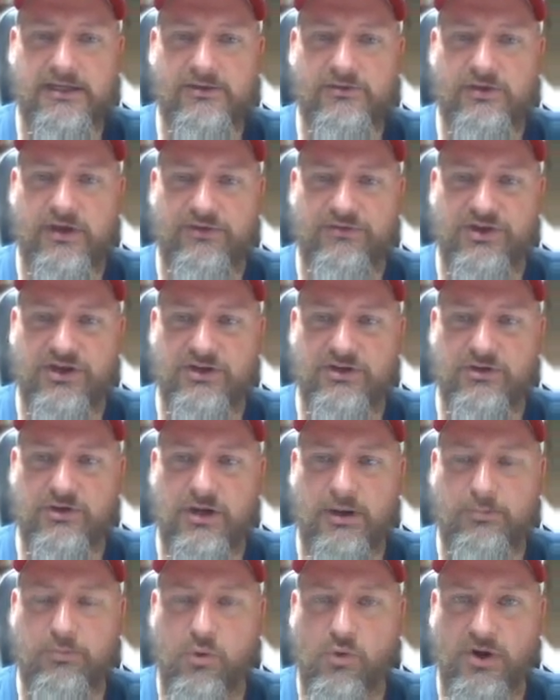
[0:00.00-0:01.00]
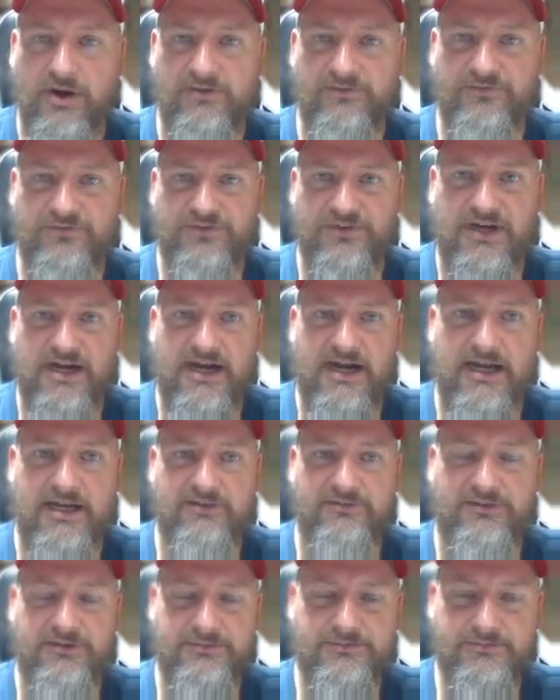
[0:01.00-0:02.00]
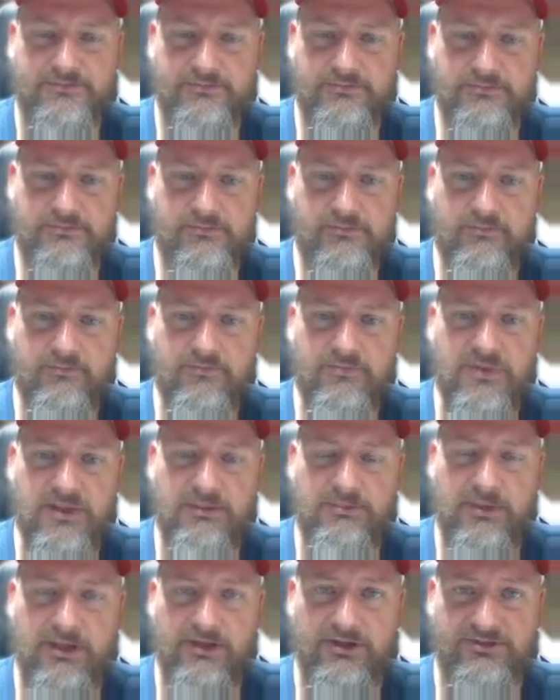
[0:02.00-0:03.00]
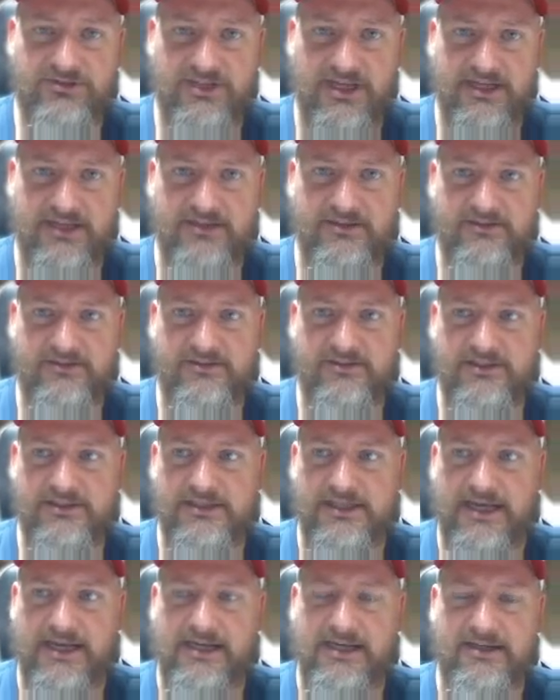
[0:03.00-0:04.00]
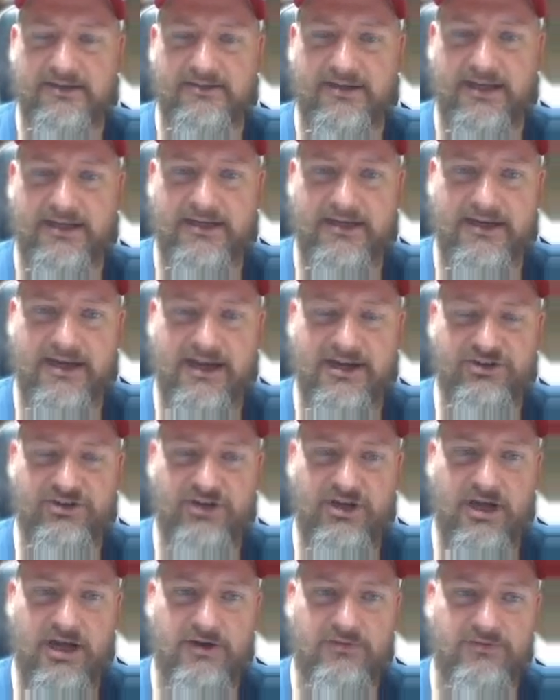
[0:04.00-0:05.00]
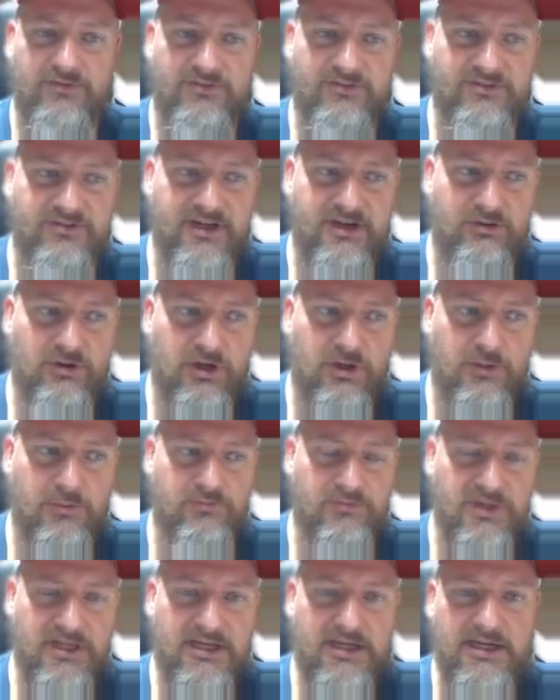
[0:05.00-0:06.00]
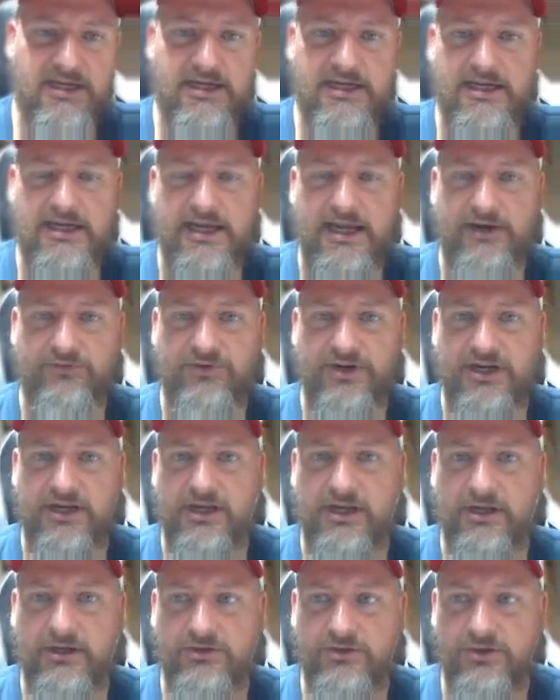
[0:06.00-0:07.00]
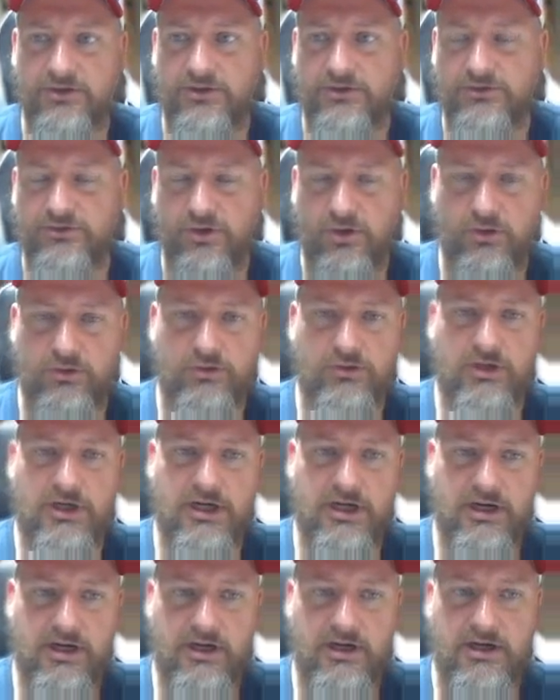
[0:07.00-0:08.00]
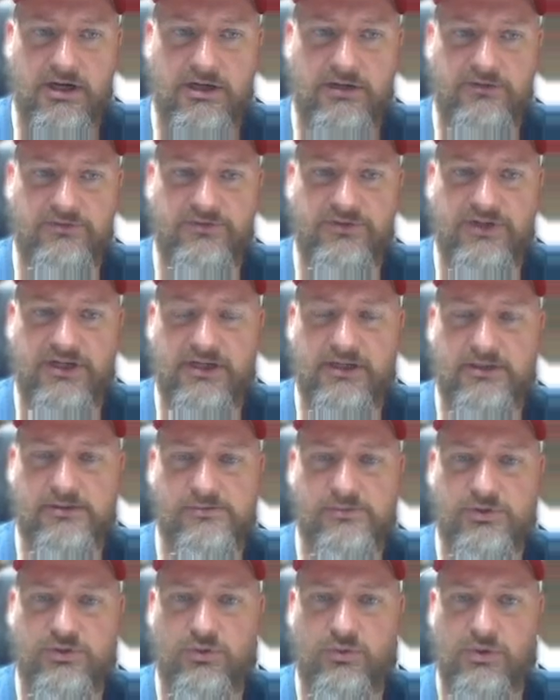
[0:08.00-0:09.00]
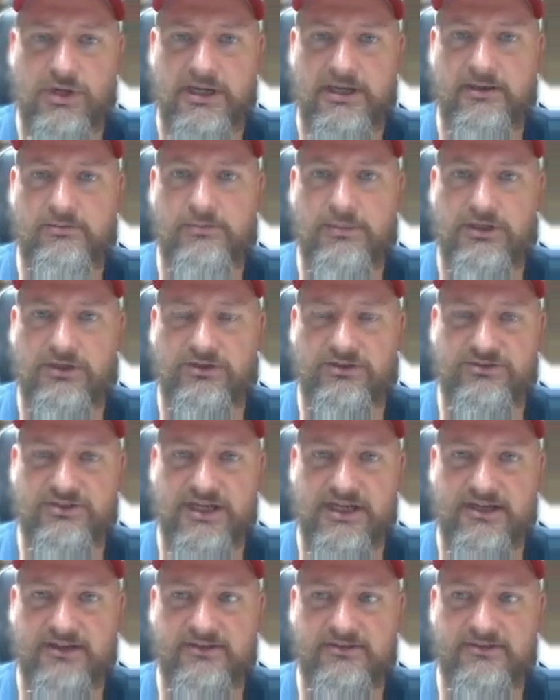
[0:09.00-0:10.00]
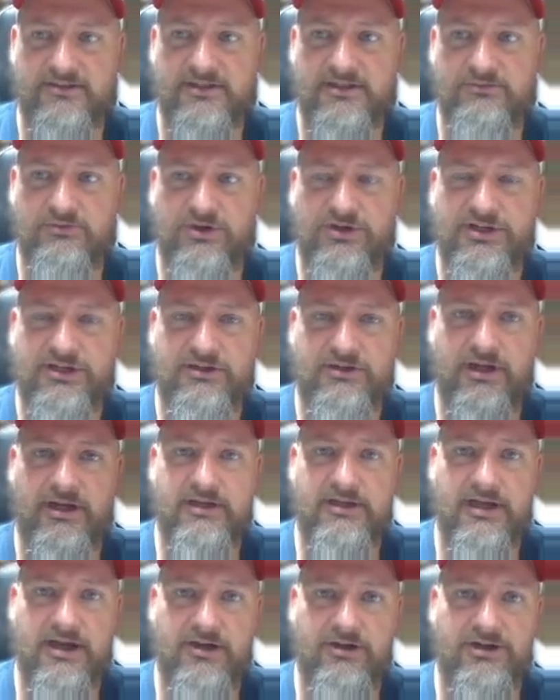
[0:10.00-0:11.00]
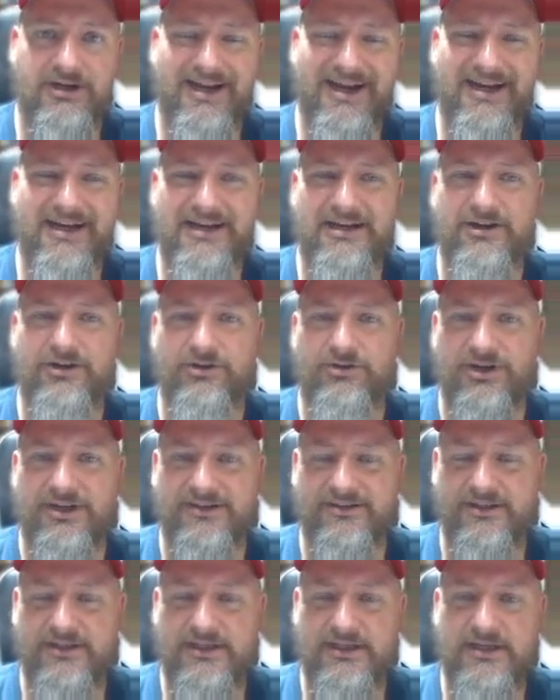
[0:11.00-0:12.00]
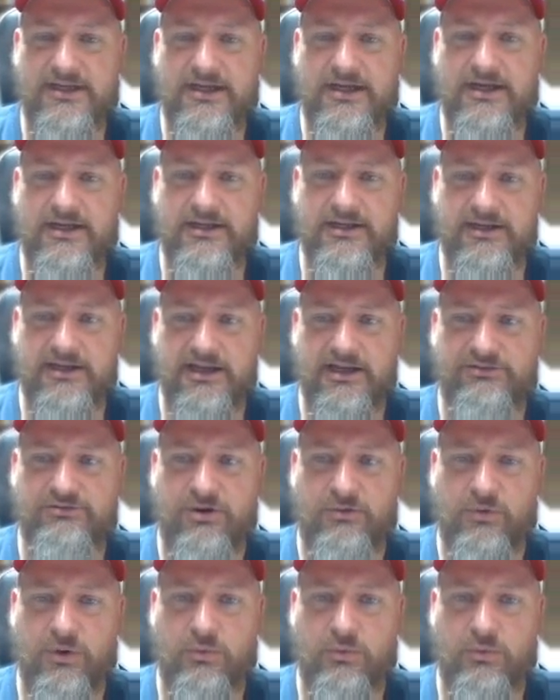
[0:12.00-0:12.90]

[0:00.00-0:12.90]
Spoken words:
If you do a 0.5 milliseconds, that is indication of 0. If we do the total of 20 milliseconds, we're telling it 180 degrees is what we